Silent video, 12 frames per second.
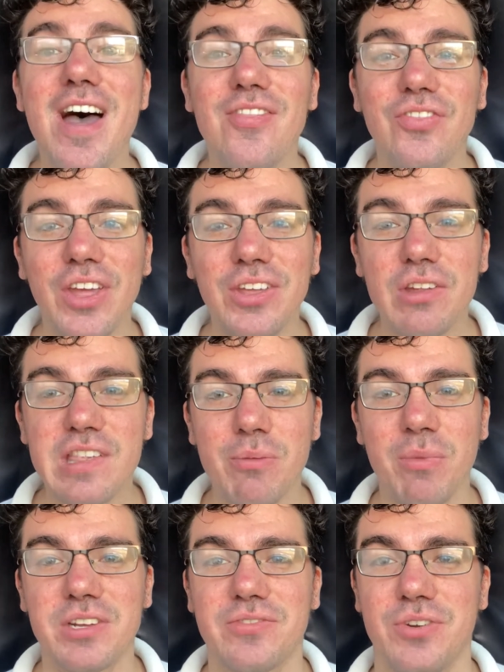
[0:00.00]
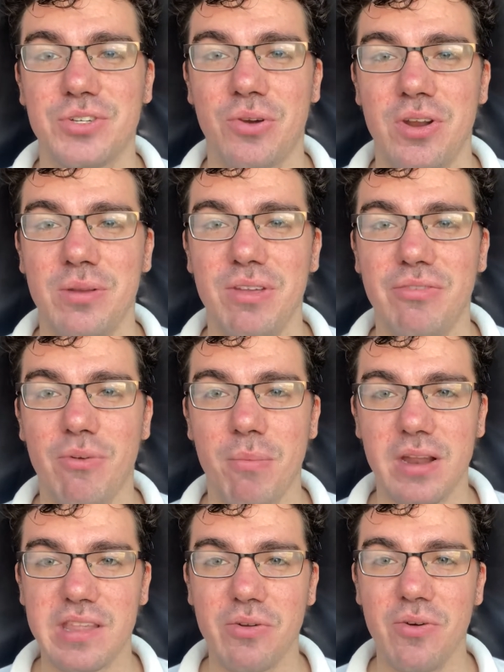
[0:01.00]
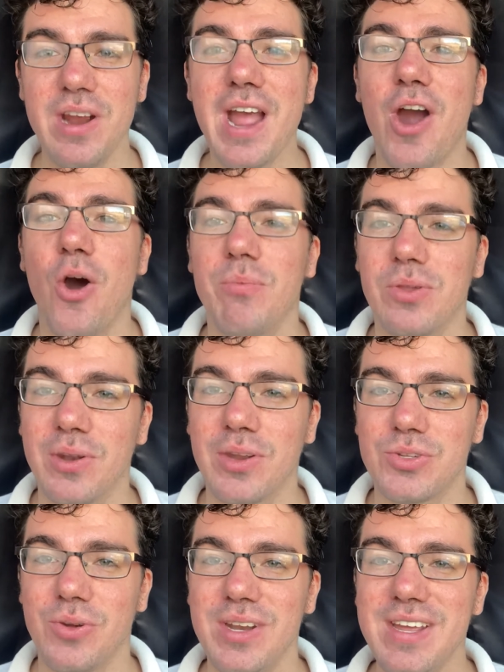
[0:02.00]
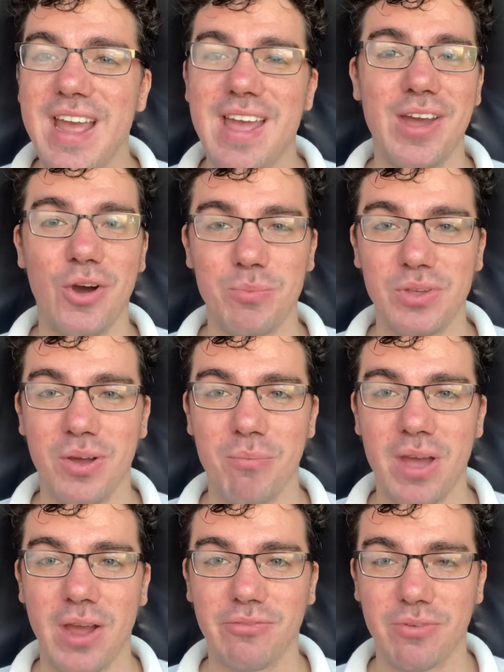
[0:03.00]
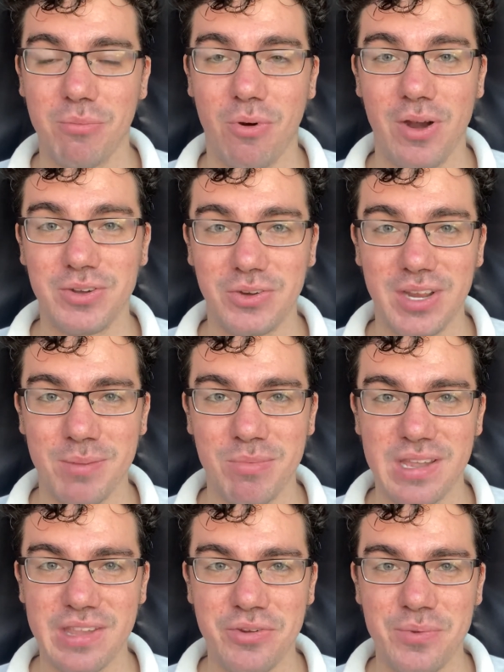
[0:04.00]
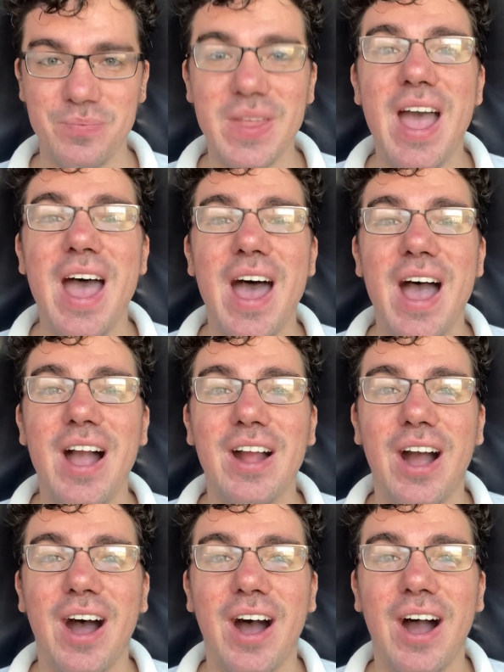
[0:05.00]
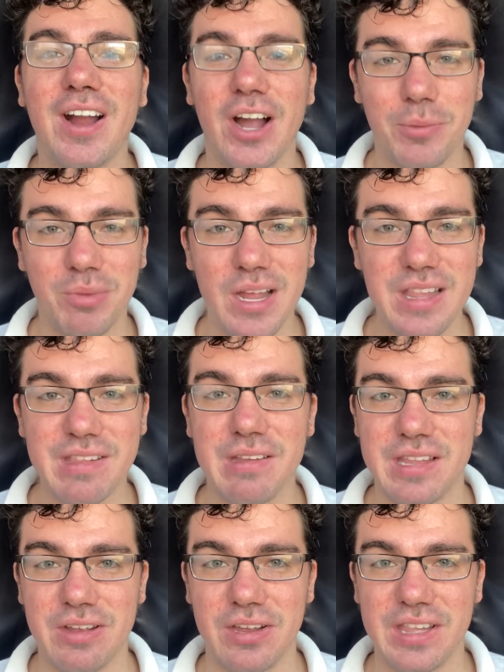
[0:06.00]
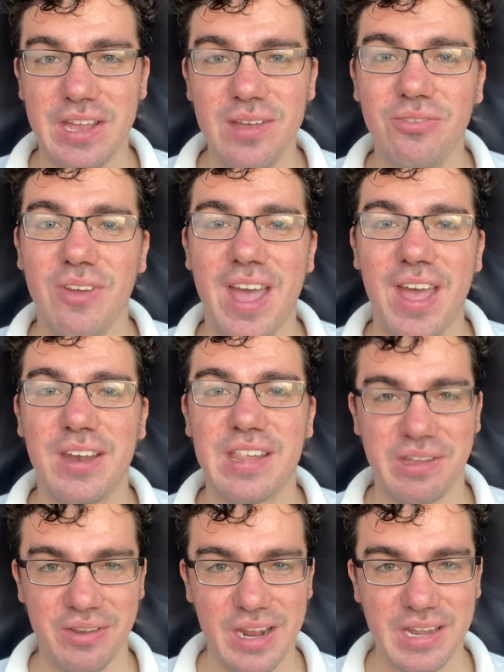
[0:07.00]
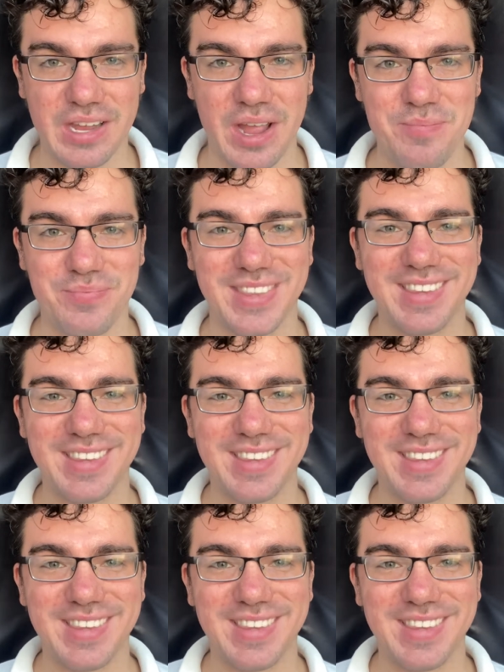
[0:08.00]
Thank you so much for joining me for my story. I hope you'd enjoyed it, and I hope you come back for more entertainment soon. God bless, stay safe, and see you next time.